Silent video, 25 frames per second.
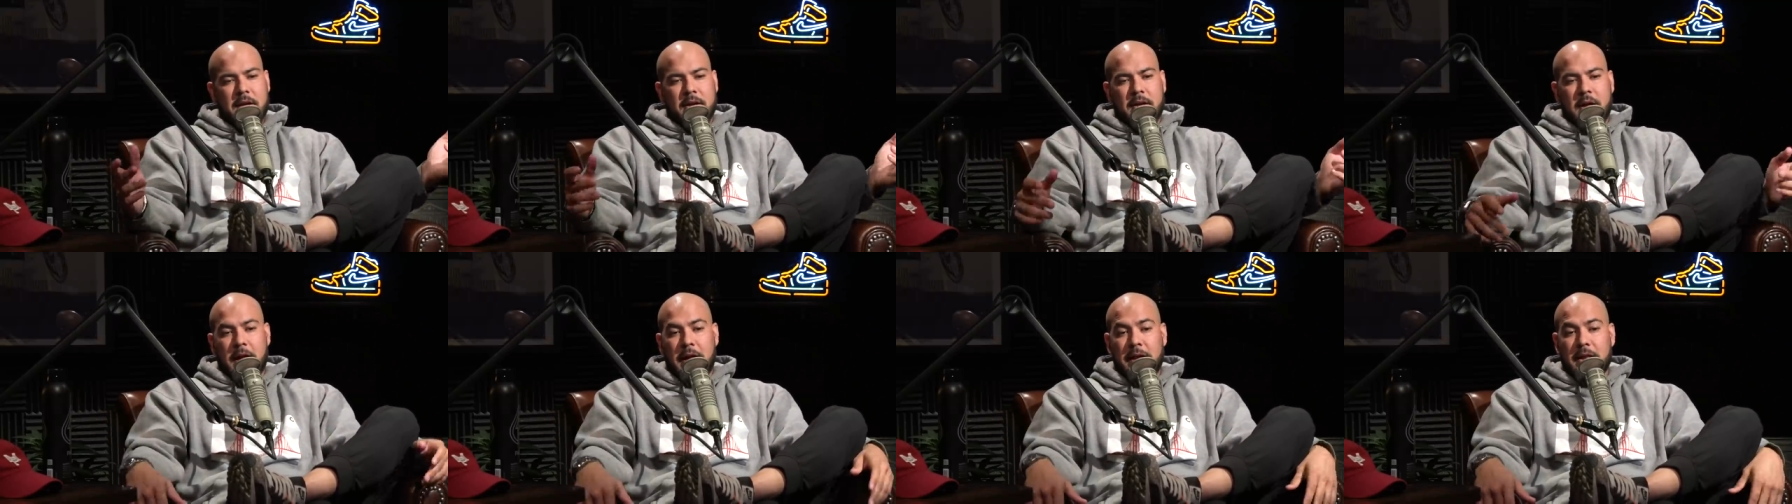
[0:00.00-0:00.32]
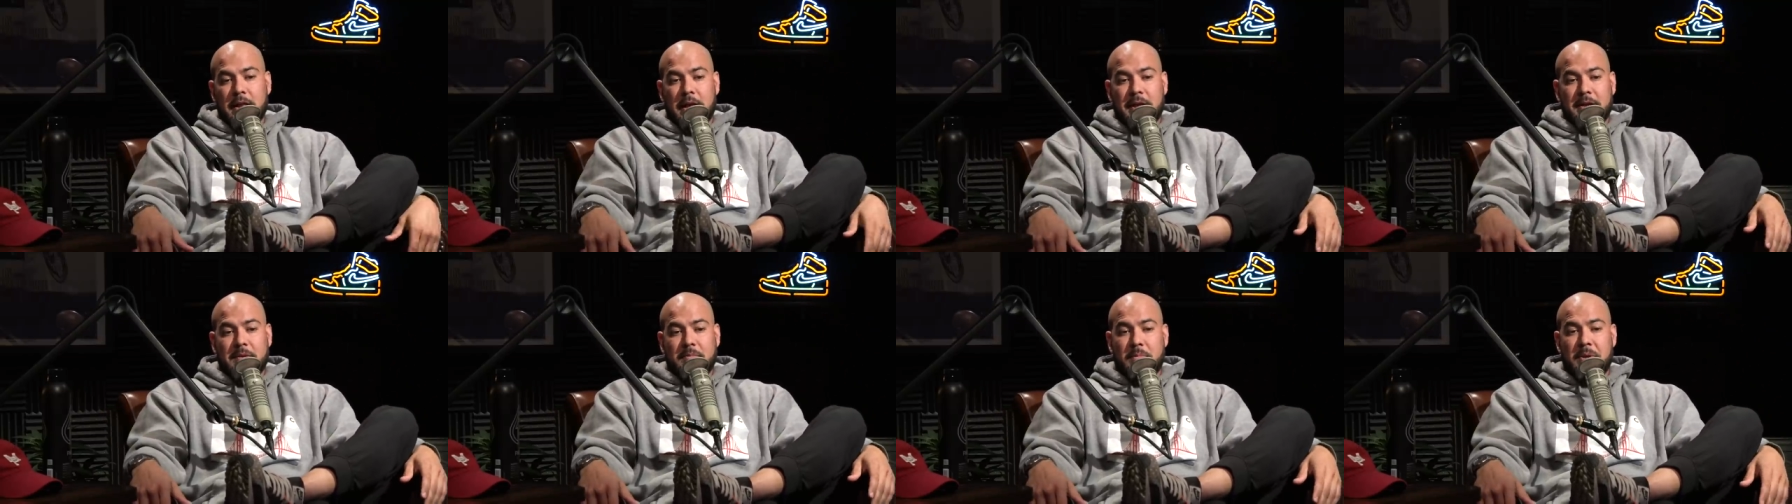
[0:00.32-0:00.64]
I
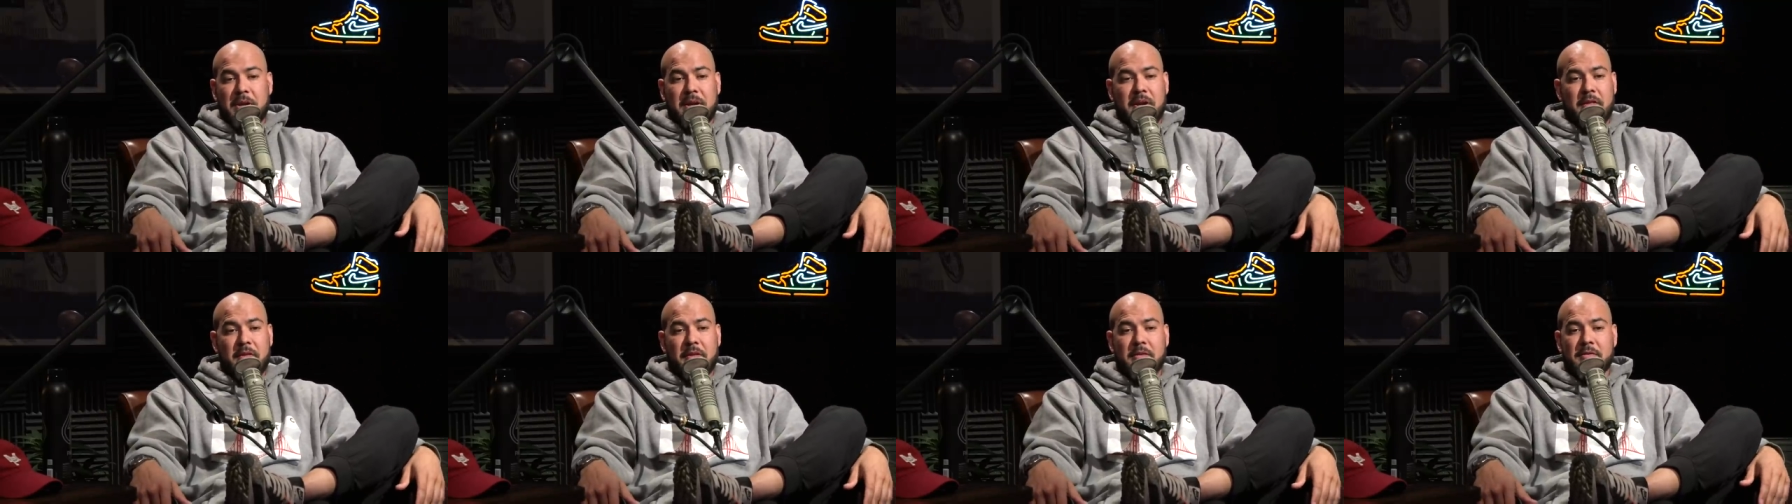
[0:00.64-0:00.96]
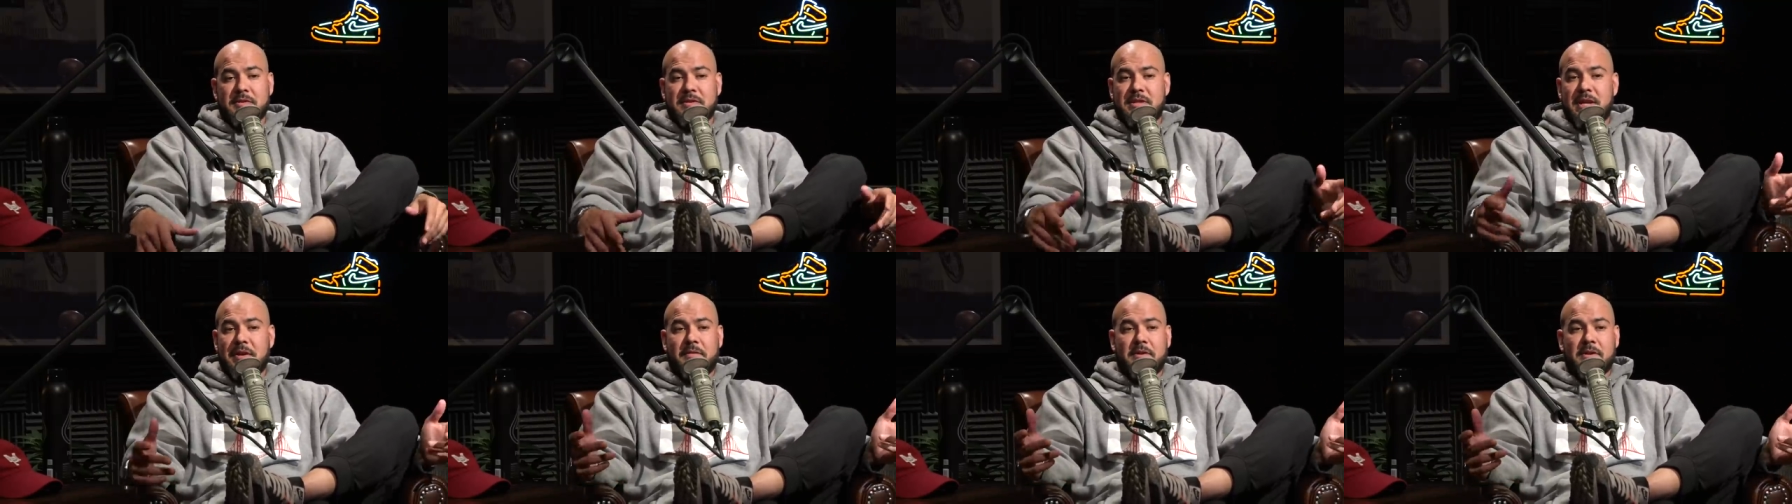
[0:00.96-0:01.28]
liked being in there
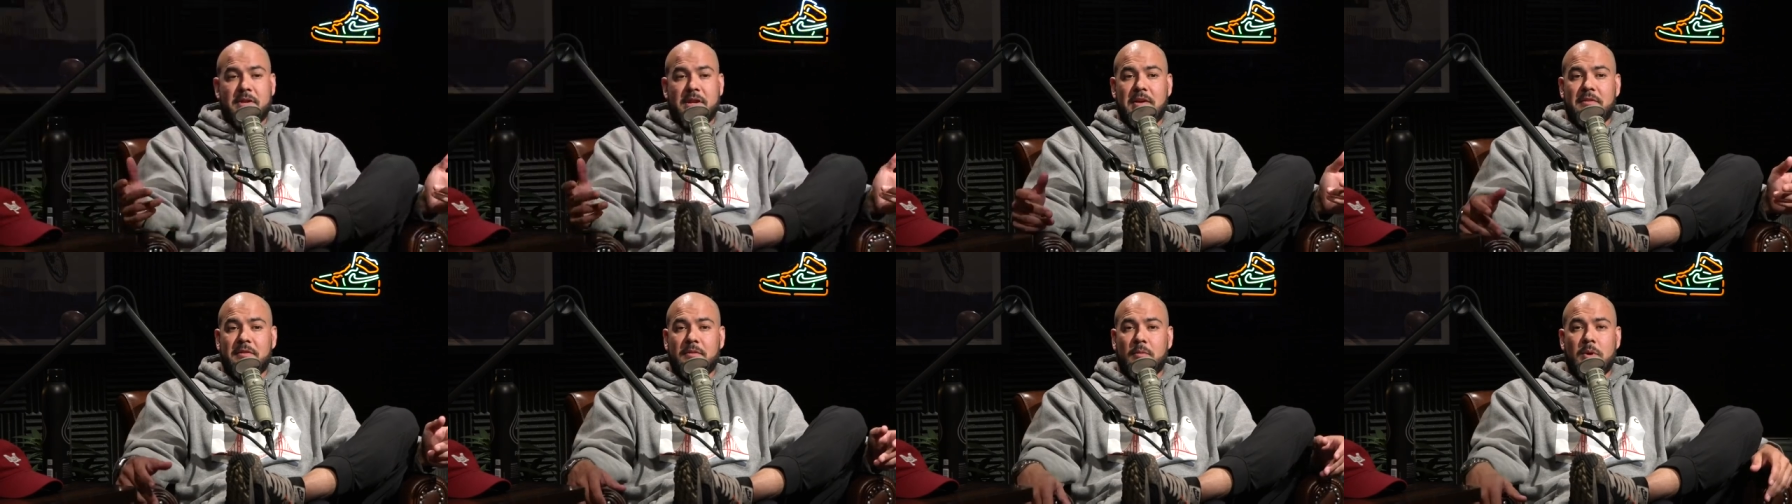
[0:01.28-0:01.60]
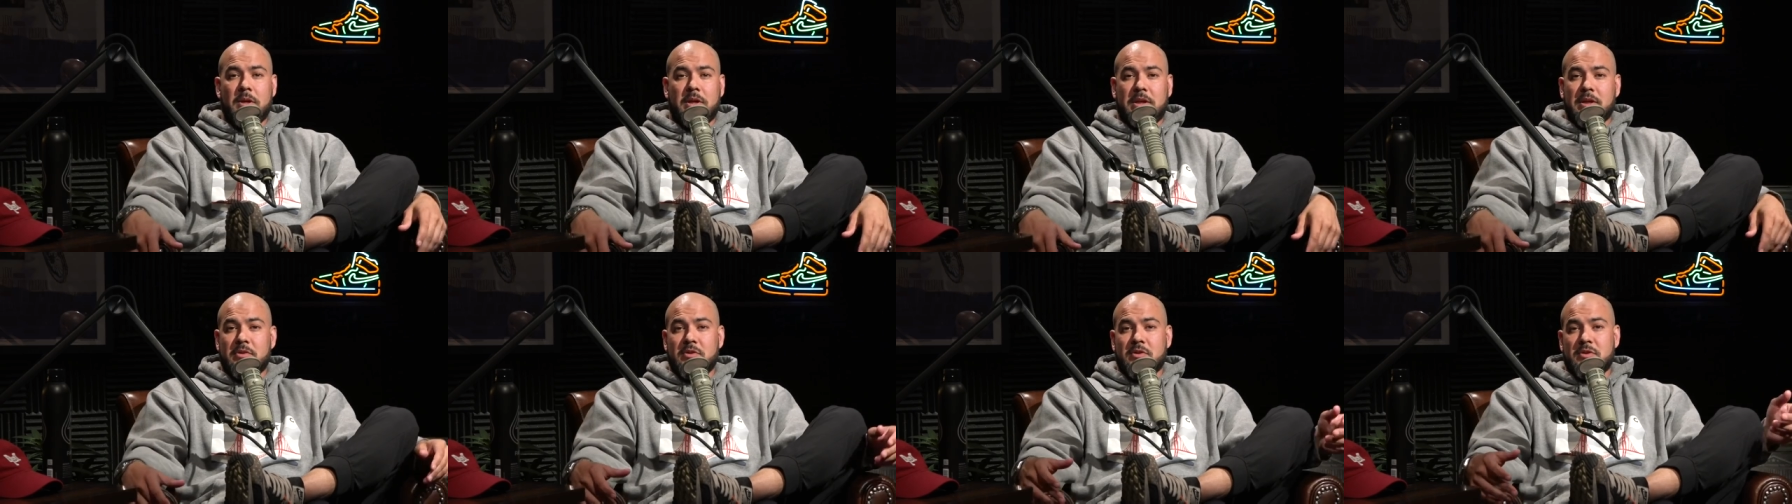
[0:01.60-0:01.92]
7 days a
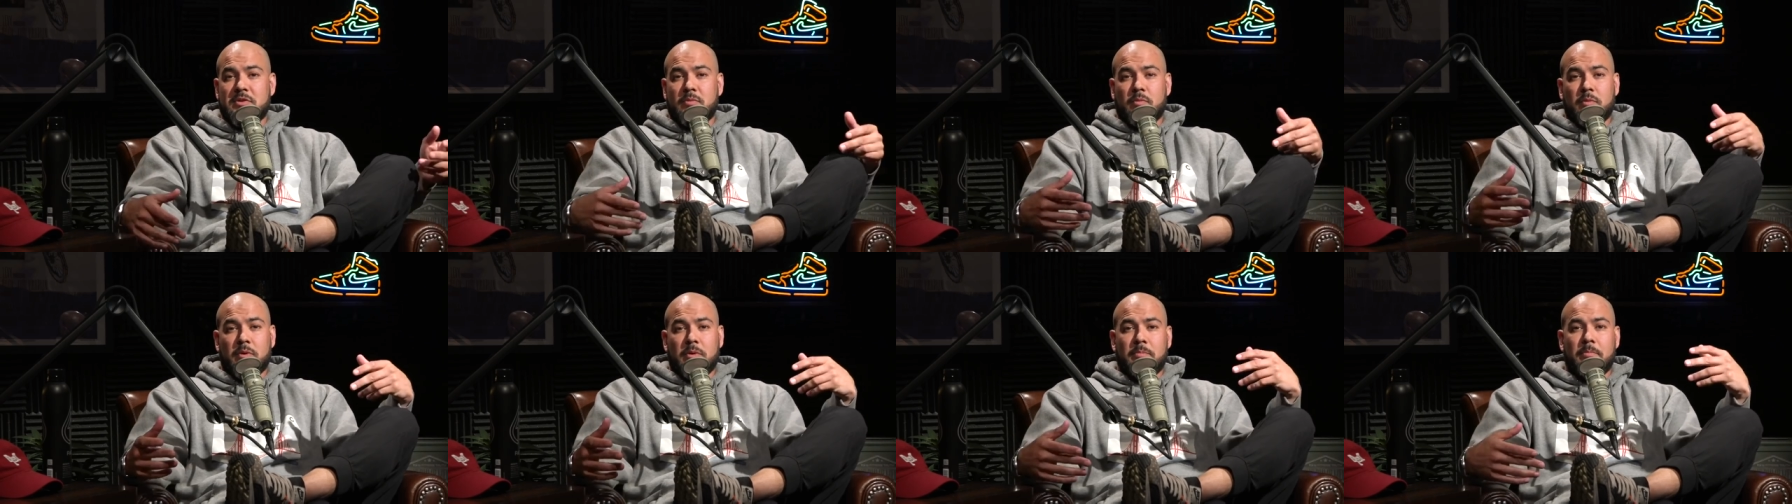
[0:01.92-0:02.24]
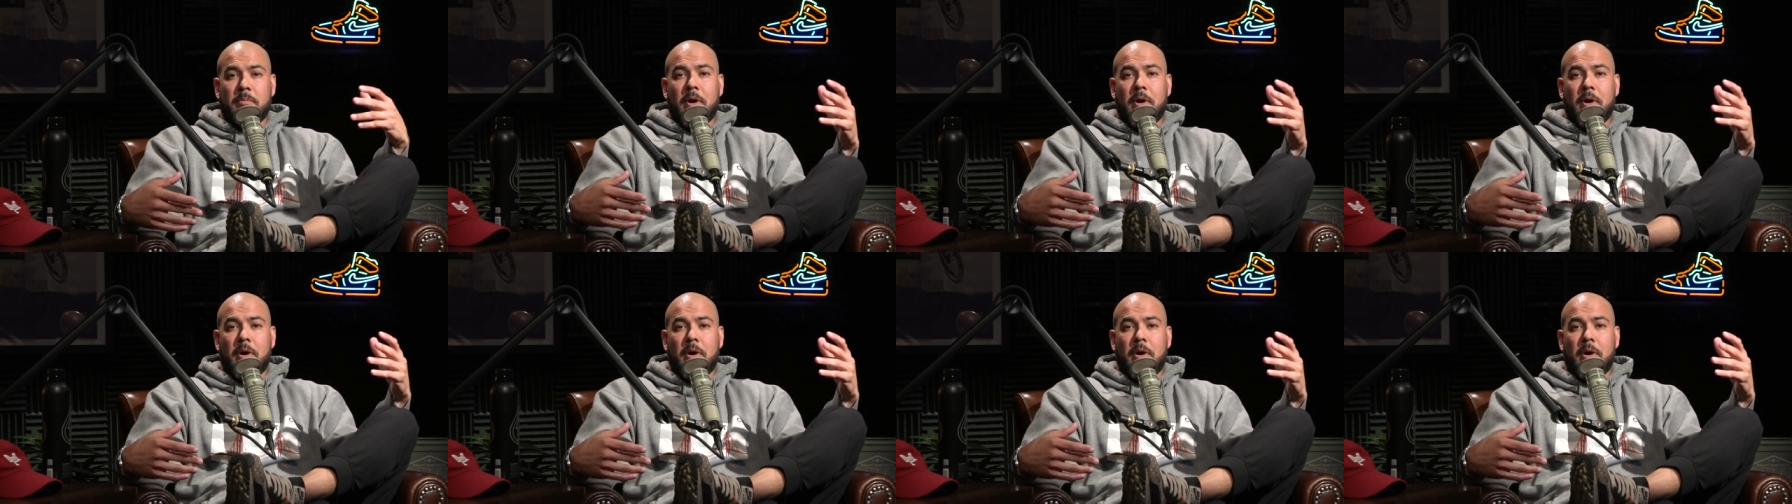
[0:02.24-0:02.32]
week and just would